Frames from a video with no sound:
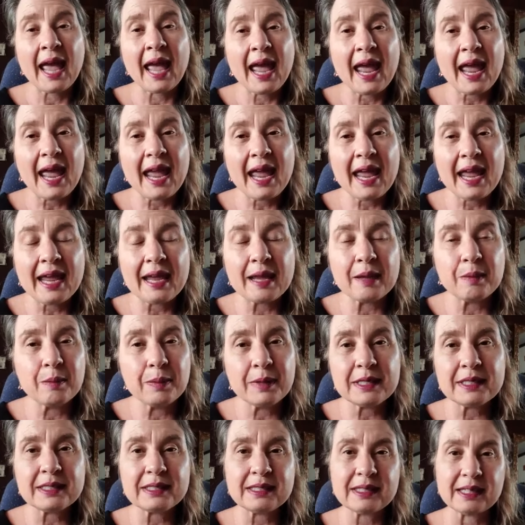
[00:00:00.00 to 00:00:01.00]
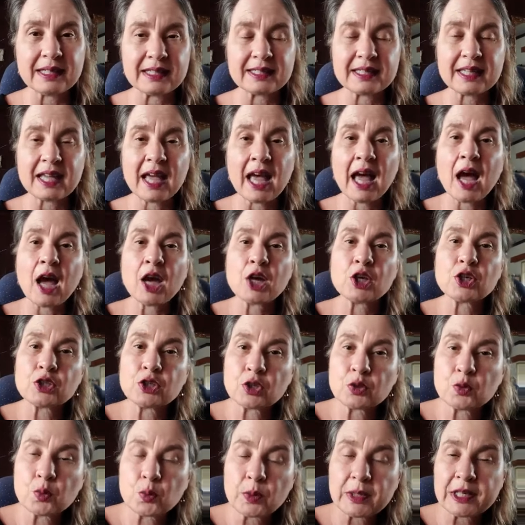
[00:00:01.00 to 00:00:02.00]
Hey, business,
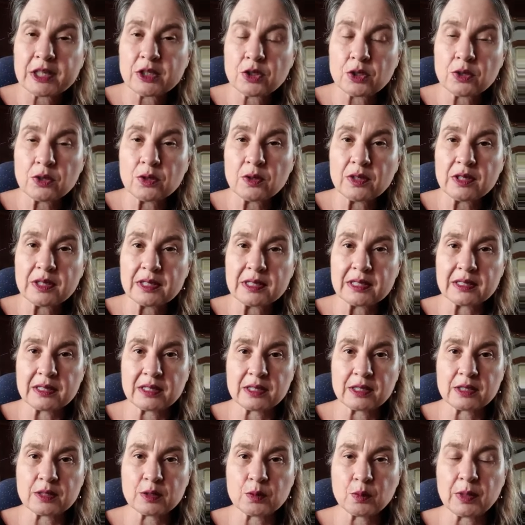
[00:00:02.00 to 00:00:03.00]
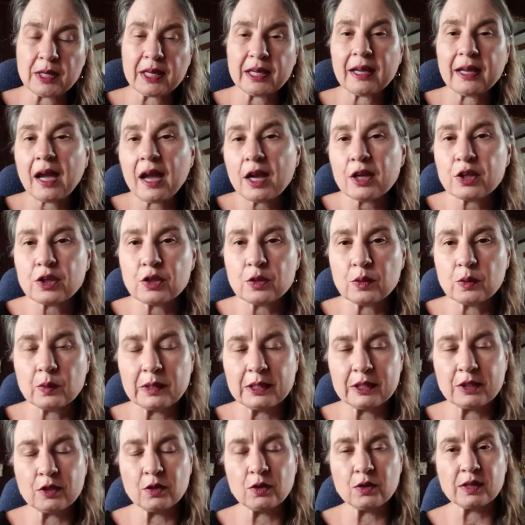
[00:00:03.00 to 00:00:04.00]
should we do this week? How should
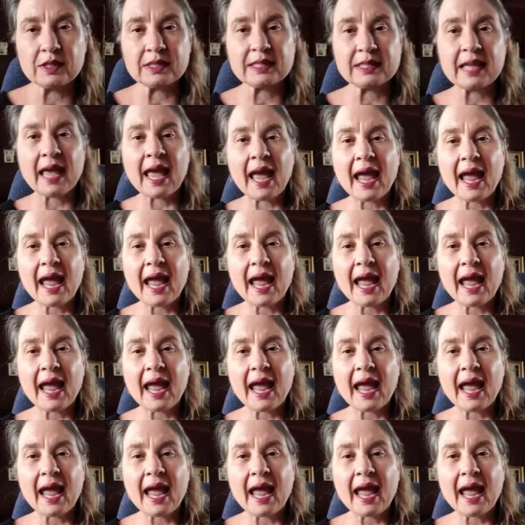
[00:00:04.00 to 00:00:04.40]
we do this?